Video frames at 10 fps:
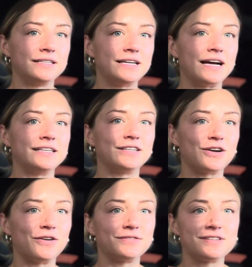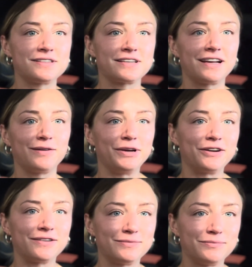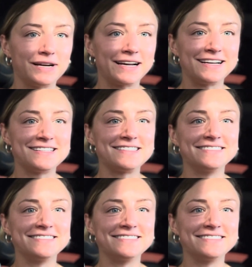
to go. This is getting weirder. Bye, guys.